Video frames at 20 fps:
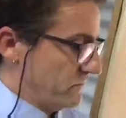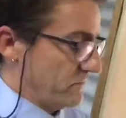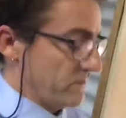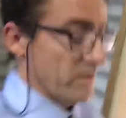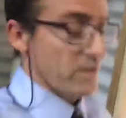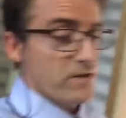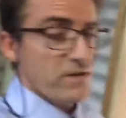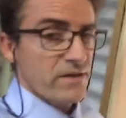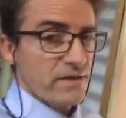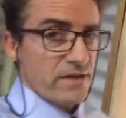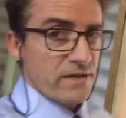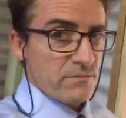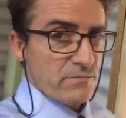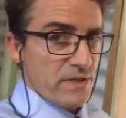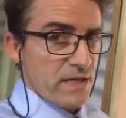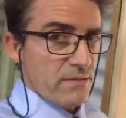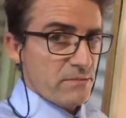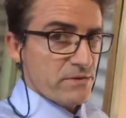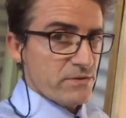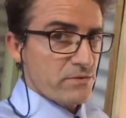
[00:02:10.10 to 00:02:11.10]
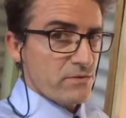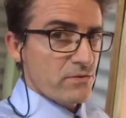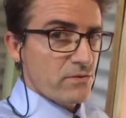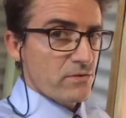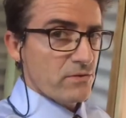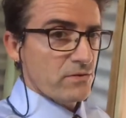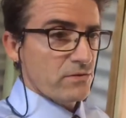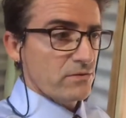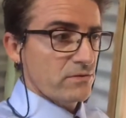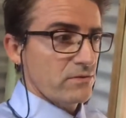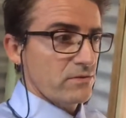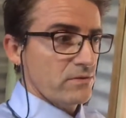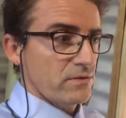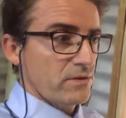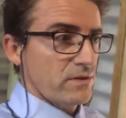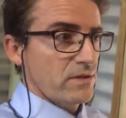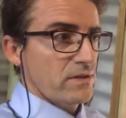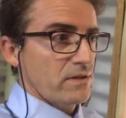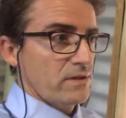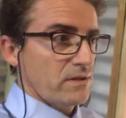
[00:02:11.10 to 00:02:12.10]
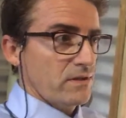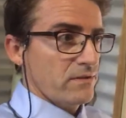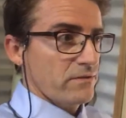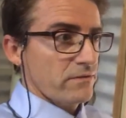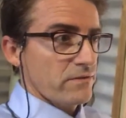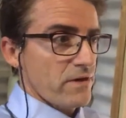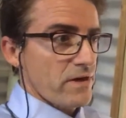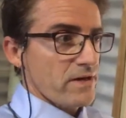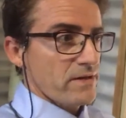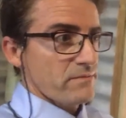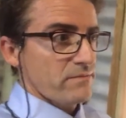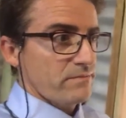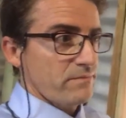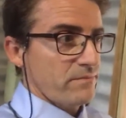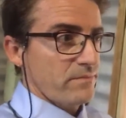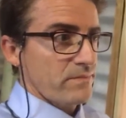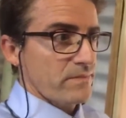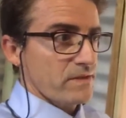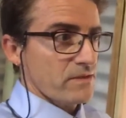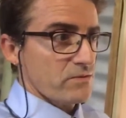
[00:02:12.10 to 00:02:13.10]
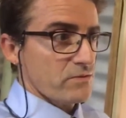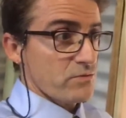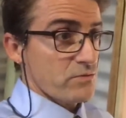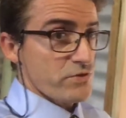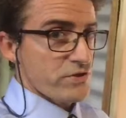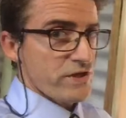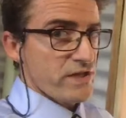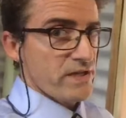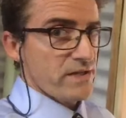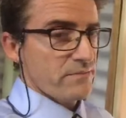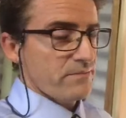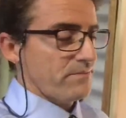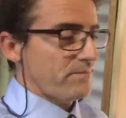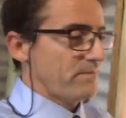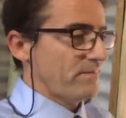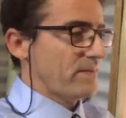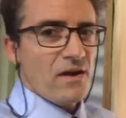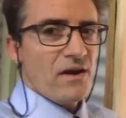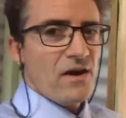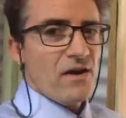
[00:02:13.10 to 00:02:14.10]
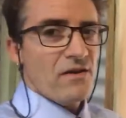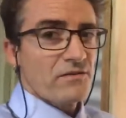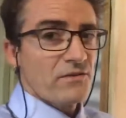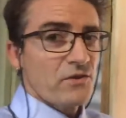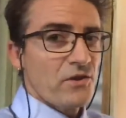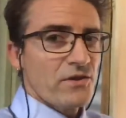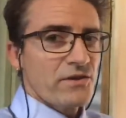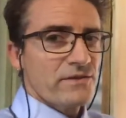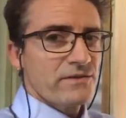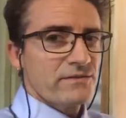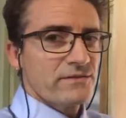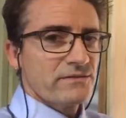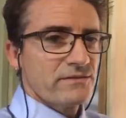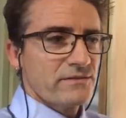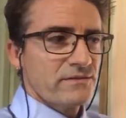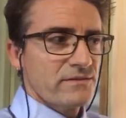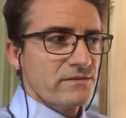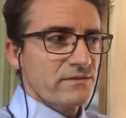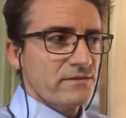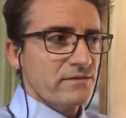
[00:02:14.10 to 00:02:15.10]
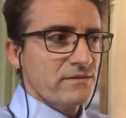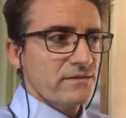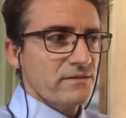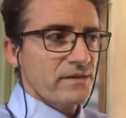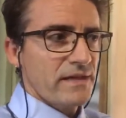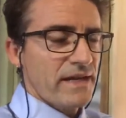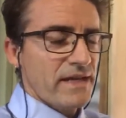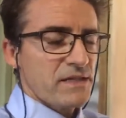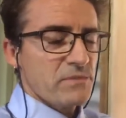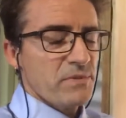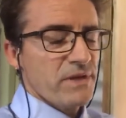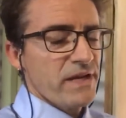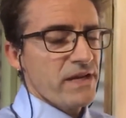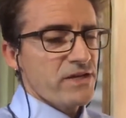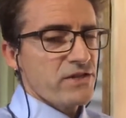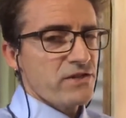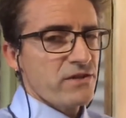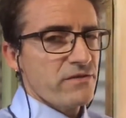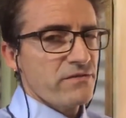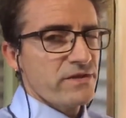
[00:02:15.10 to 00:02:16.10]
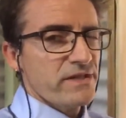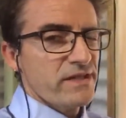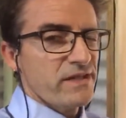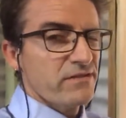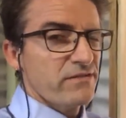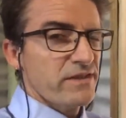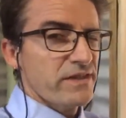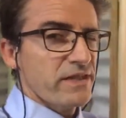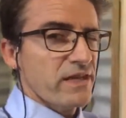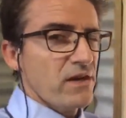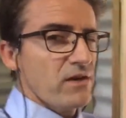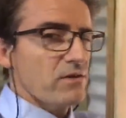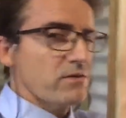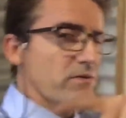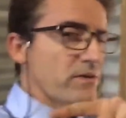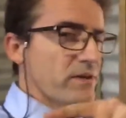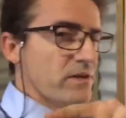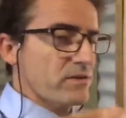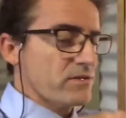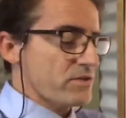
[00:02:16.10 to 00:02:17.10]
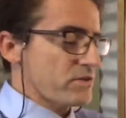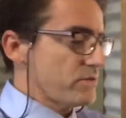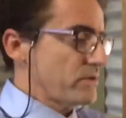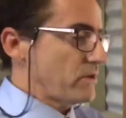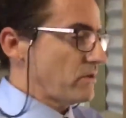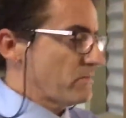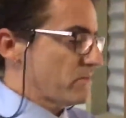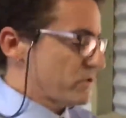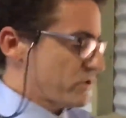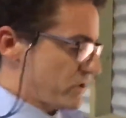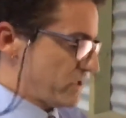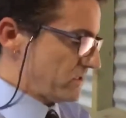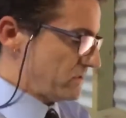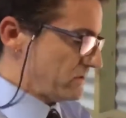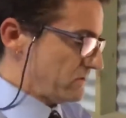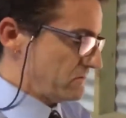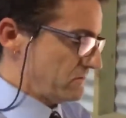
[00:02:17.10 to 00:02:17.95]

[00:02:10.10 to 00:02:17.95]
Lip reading: If you don't know how to plumb a door frame, a door jamb, I've got an explanation of it in a video that I was doing on my shed.